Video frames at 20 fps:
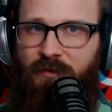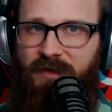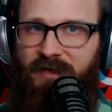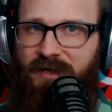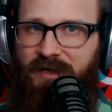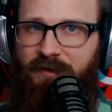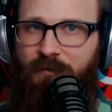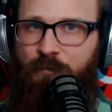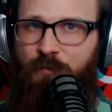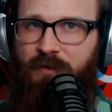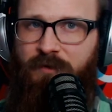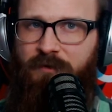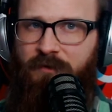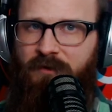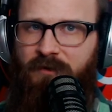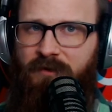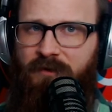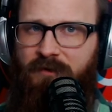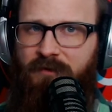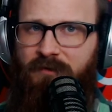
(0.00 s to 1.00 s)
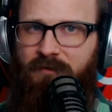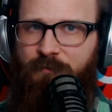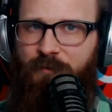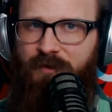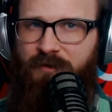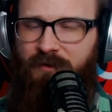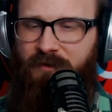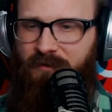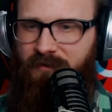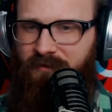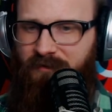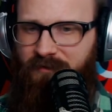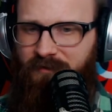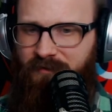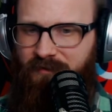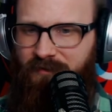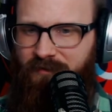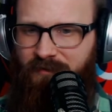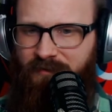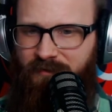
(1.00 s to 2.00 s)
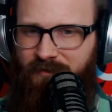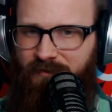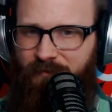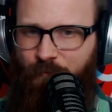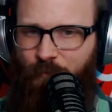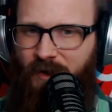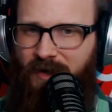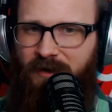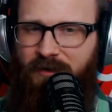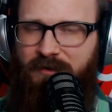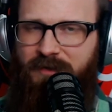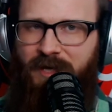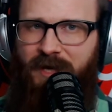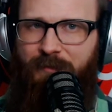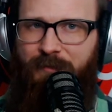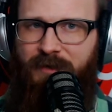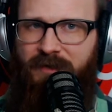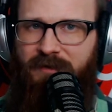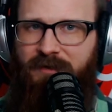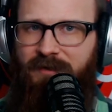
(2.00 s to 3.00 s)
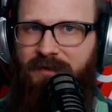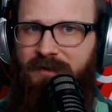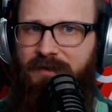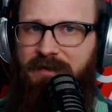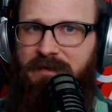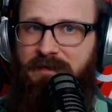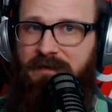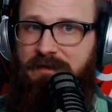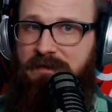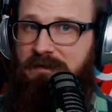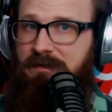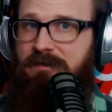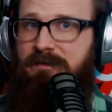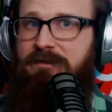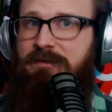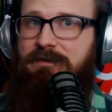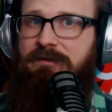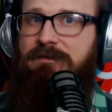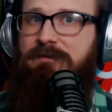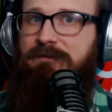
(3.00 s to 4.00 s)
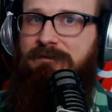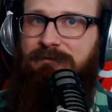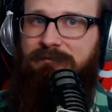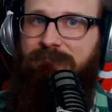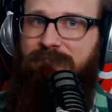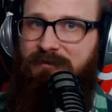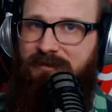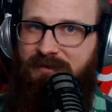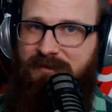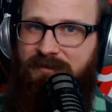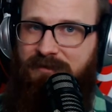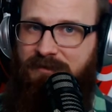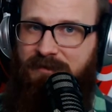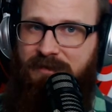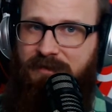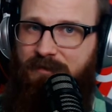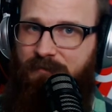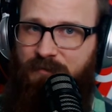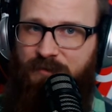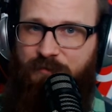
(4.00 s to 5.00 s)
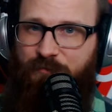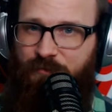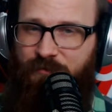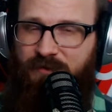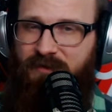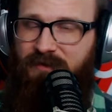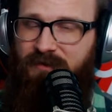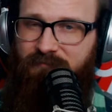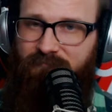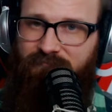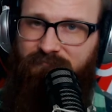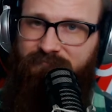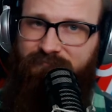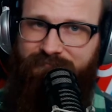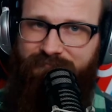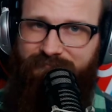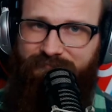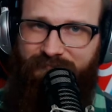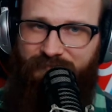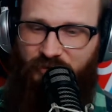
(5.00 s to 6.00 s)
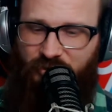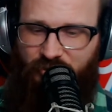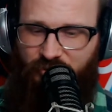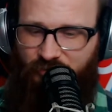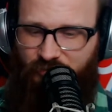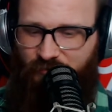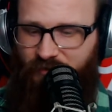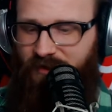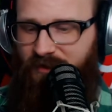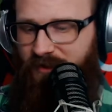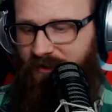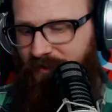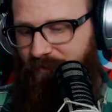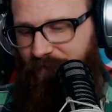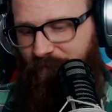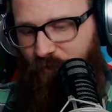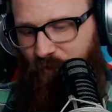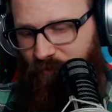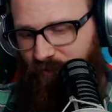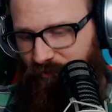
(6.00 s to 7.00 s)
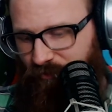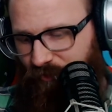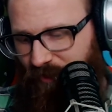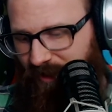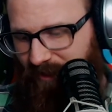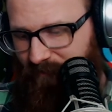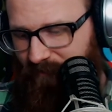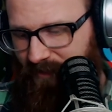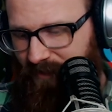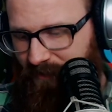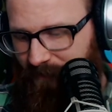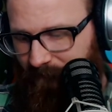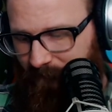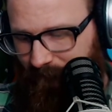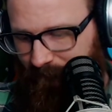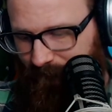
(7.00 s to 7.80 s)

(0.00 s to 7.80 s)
ahead with our wiretapping. Seems pretty straight, cut forward, and dry to me.